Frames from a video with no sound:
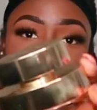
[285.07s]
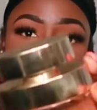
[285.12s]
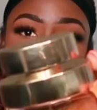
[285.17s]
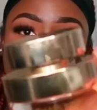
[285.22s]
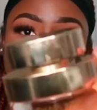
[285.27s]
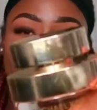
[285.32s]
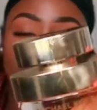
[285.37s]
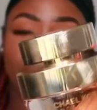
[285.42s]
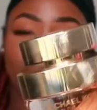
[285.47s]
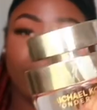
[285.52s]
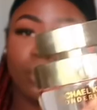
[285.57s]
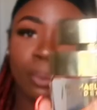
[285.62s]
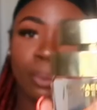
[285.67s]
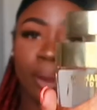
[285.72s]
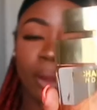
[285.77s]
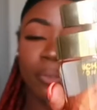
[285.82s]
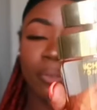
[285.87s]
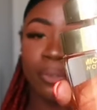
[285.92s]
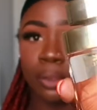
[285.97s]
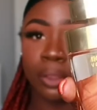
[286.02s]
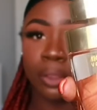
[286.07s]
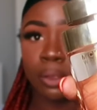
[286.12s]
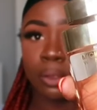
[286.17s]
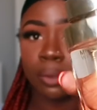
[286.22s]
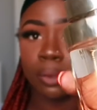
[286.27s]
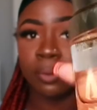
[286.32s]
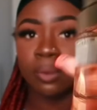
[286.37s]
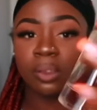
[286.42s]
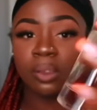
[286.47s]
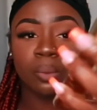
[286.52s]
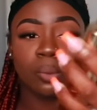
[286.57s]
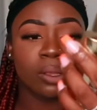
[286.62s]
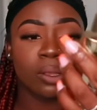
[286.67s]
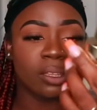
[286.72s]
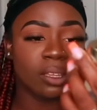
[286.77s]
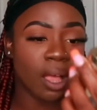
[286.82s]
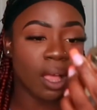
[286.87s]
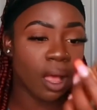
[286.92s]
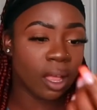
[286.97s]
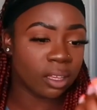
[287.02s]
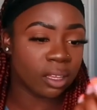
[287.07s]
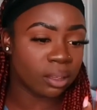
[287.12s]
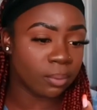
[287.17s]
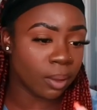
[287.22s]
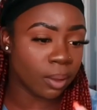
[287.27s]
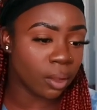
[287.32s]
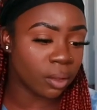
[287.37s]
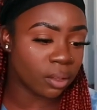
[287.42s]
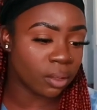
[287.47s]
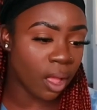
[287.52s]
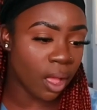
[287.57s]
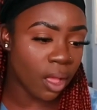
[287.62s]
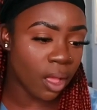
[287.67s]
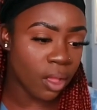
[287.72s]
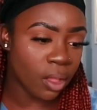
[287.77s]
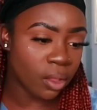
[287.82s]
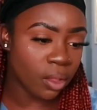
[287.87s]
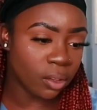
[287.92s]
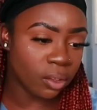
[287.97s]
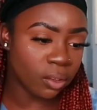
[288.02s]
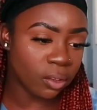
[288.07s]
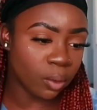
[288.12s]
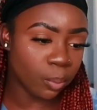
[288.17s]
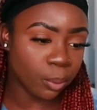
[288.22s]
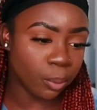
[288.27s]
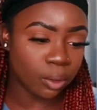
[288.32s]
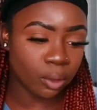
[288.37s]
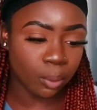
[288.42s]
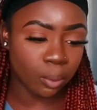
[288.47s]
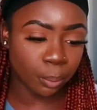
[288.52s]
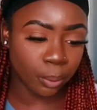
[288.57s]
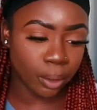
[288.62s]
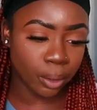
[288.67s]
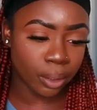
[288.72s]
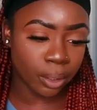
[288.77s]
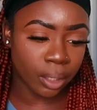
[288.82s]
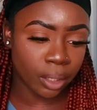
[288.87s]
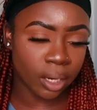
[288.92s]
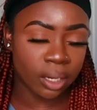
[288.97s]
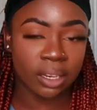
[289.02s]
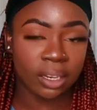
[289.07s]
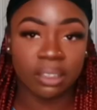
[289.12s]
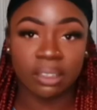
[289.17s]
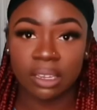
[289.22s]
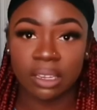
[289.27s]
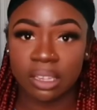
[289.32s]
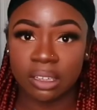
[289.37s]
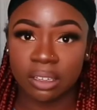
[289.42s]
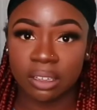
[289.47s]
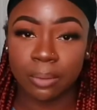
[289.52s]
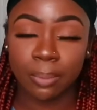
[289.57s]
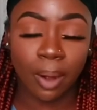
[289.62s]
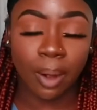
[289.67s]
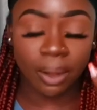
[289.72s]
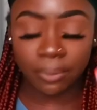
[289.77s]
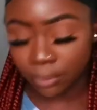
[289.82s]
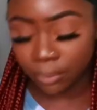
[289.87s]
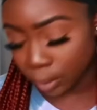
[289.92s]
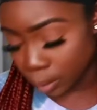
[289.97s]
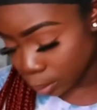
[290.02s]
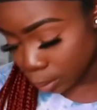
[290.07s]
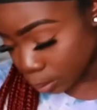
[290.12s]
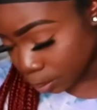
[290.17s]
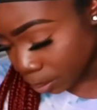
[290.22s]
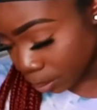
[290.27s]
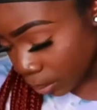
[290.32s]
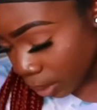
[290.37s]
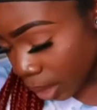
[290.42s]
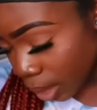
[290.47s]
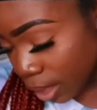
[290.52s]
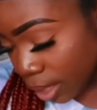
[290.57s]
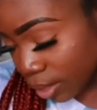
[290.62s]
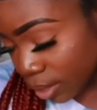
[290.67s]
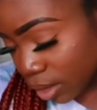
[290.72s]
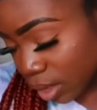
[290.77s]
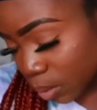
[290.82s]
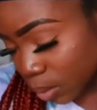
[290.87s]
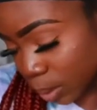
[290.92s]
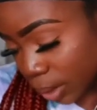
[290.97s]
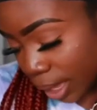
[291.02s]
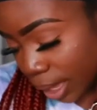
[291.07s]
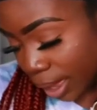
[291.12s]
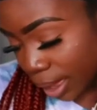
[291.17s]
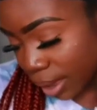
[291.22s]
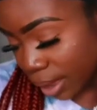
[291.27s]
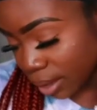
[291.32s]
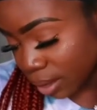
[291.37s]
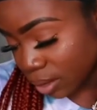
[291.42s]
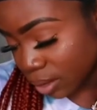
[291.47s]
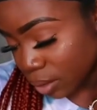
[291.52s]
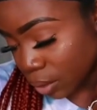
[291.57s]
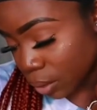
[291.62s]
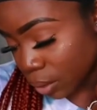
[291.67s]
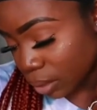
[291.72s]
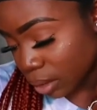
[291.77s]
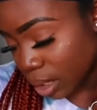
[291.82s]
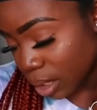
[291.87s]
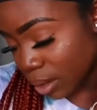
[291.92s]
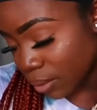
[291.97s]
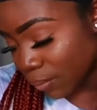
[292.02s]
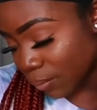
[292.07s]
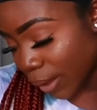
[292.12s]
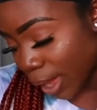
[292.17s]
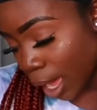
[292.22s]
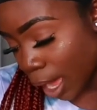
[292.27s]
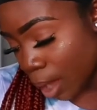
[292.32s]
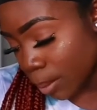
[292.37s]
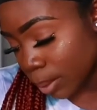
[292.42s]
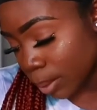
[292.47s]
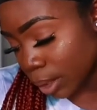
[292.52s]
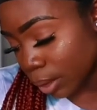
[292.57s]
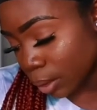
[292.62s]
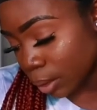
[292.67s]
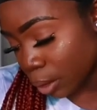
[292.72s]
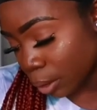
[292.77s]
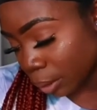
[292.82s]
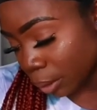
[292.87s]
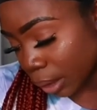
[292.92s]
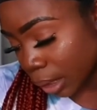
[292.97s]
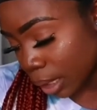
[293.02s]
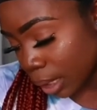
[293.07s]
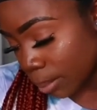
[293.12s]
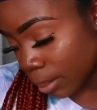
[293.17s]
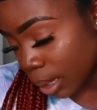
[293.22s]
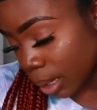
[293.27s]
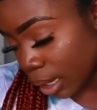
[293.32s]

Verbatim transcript: my favorite perfumes this one smells super super good this is the perfume this one has notes of almond, cream,